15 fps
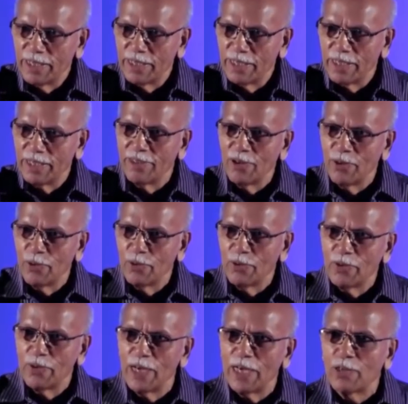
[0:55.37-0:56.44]
he is
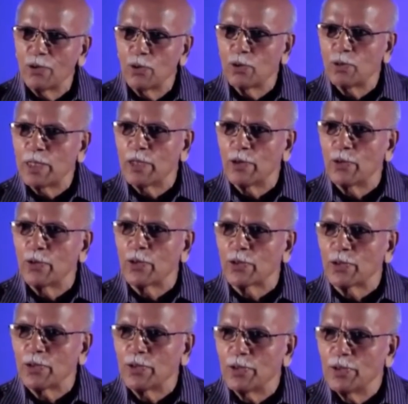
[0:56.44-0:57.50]
now let loose by the
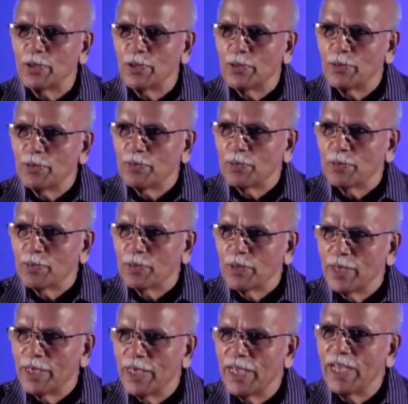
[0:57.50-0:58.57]
court.
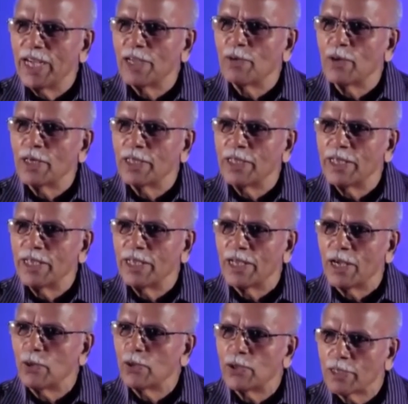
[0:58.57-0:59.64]
He ate what the
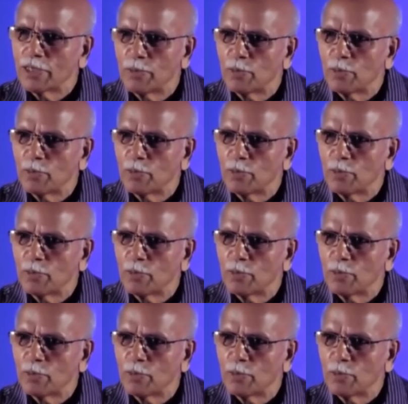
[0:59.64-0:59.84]
cows are